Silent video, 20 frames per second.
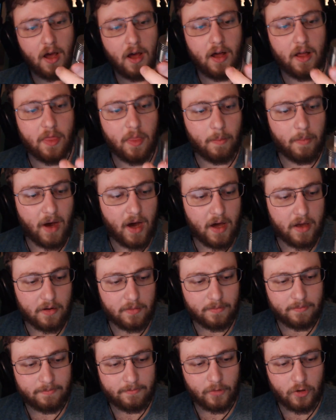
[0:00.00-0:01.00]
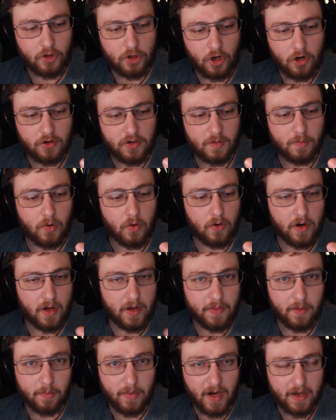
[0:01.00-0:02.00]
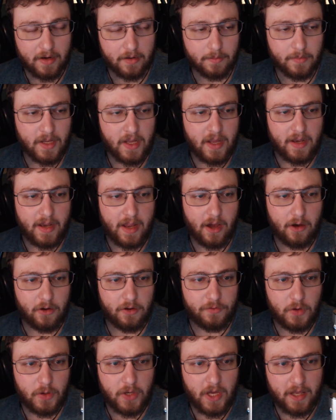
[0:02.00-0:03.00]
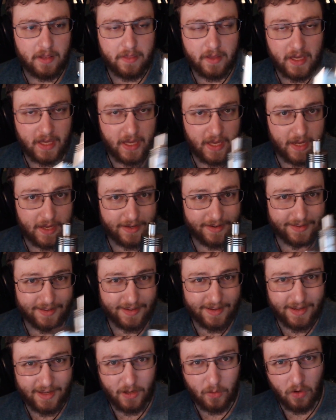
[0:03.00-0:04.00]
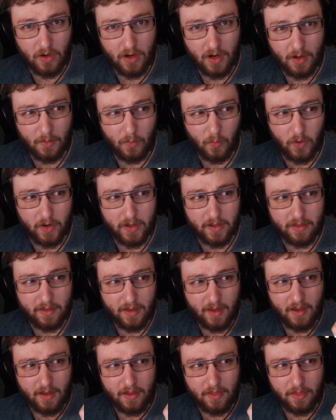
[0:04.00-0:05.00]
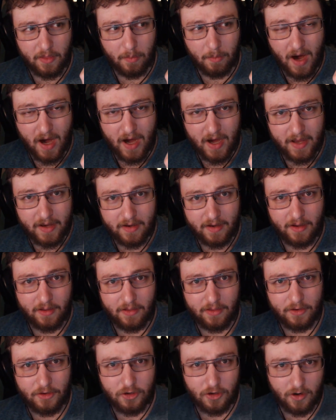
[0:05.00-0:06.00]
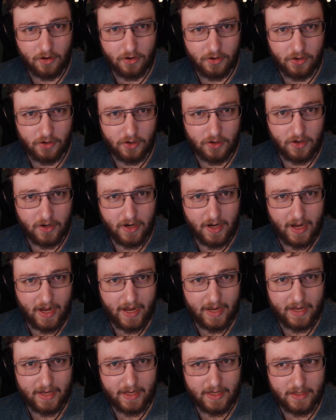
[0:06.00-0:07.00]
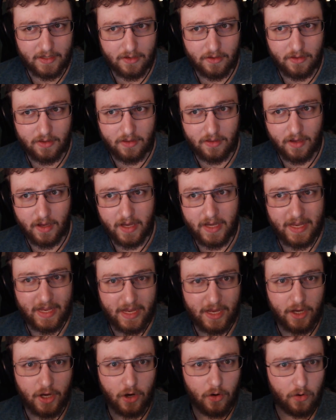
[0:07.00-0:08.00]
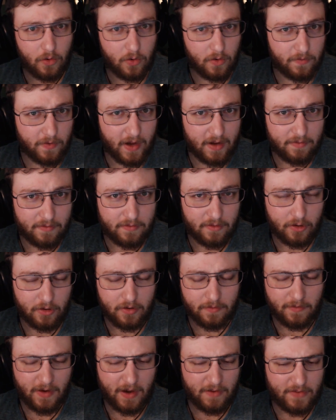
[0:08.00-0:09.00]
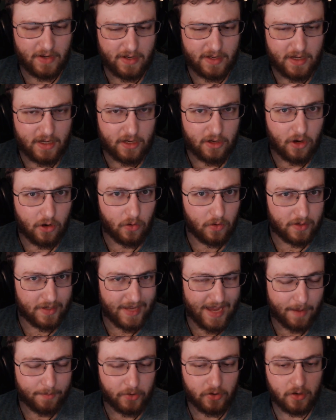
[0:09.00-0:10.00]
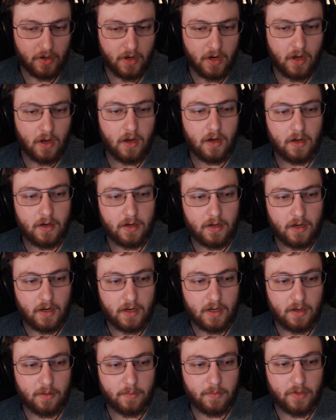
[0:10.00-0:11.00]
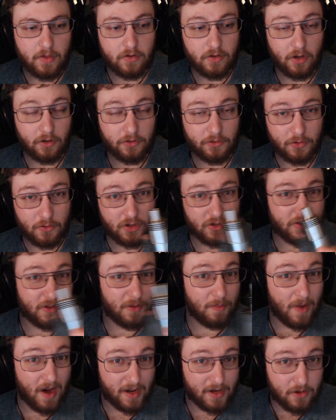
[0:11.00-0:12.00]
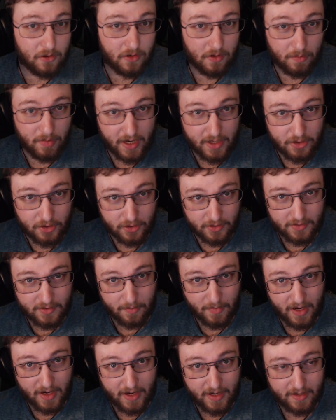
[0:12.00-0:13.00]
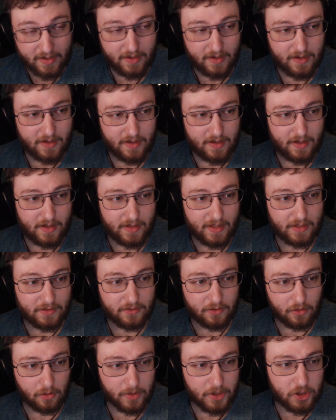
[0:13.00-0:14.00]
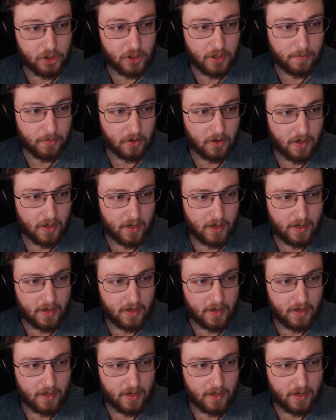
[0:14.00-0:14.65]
on the bottom, or charging port on the bottom. Now, if you get the kit will come with the mod, the charger, and an Ego to 510 Ego adapter. There's also just the mod. You can buy just the mod, and that's a little bit cheaper.